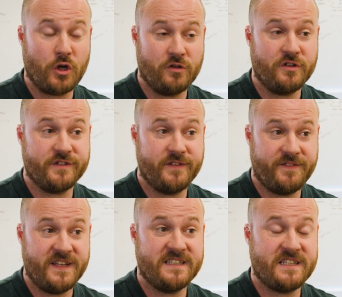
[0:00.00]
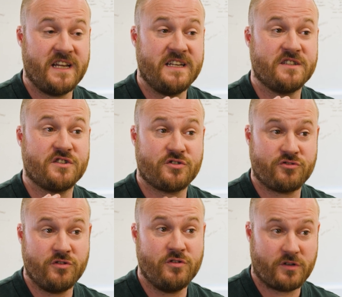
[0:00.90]
cause of aphasia is a
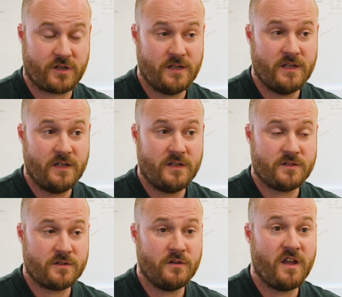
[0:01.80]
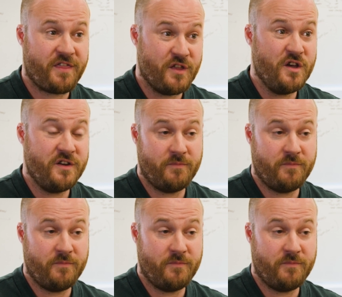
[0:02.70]
stroke. So a third